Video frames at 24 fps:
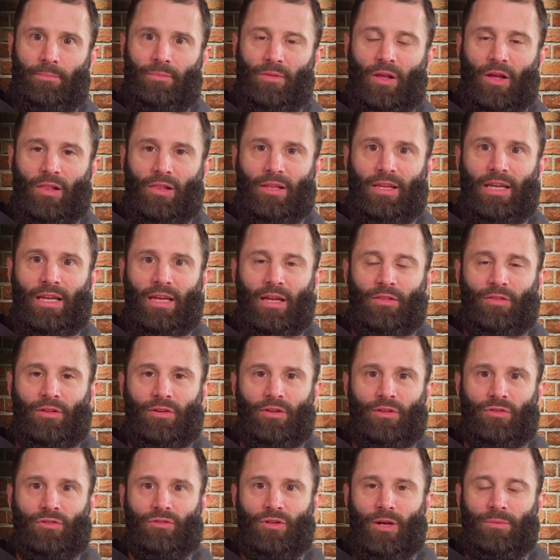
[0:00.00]
a link in the
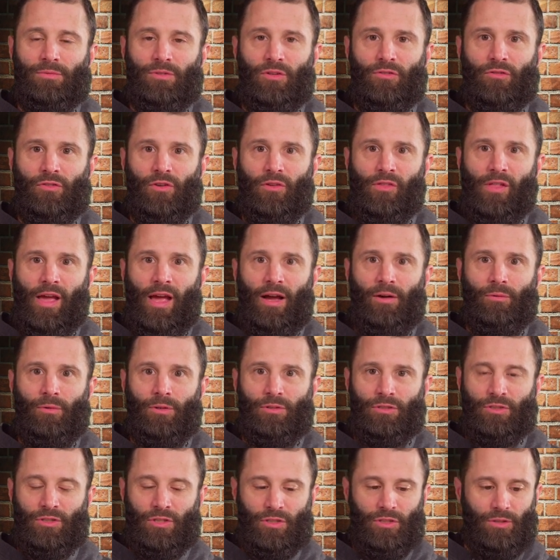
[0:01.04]
description for that
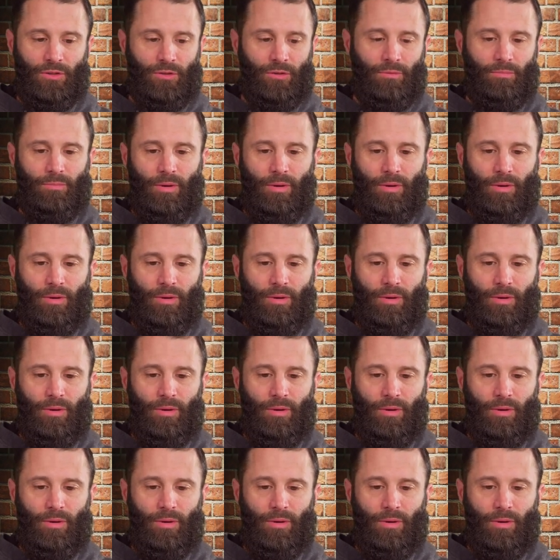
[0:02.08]
one too.